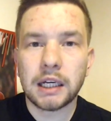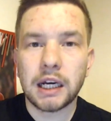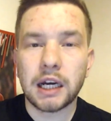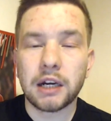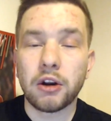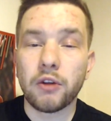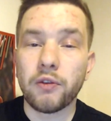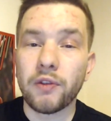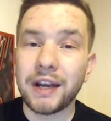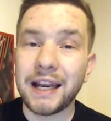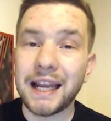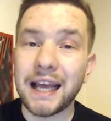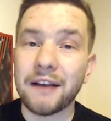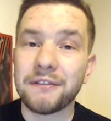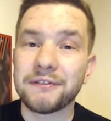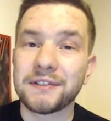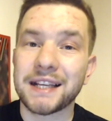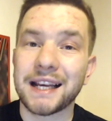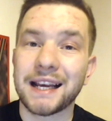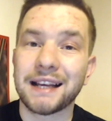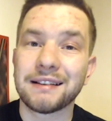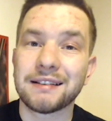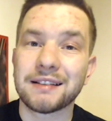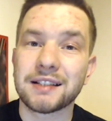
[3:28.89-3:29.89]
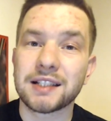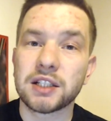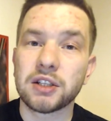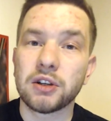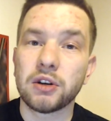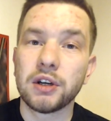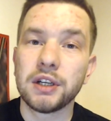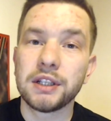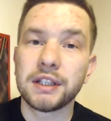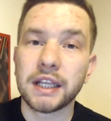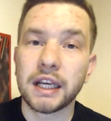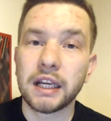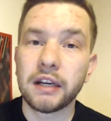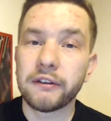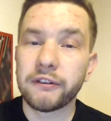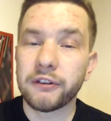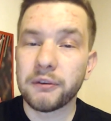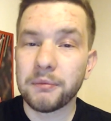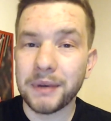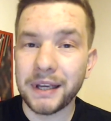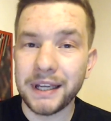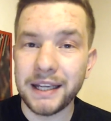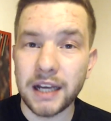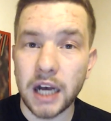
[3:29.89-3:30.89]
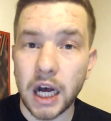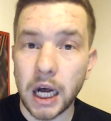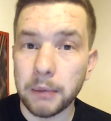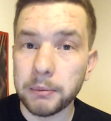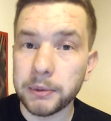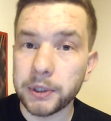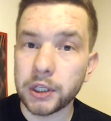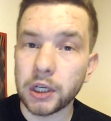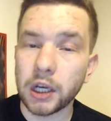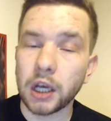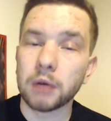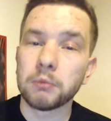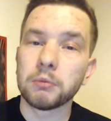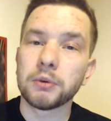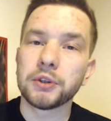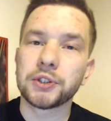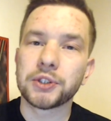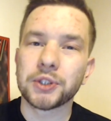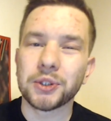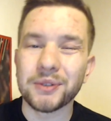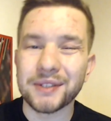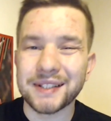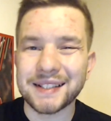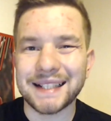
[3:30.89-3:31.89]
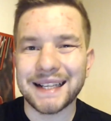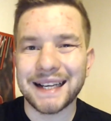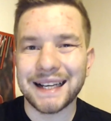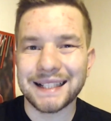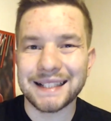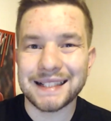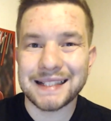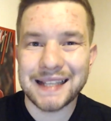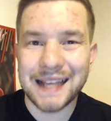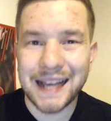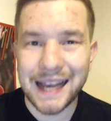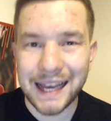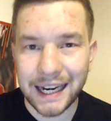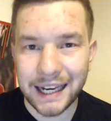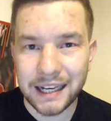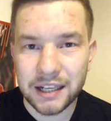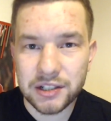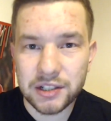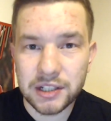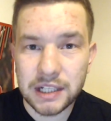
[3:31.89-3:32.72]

And on the left-hand side then, for me, I'm going with Dusan Tadic.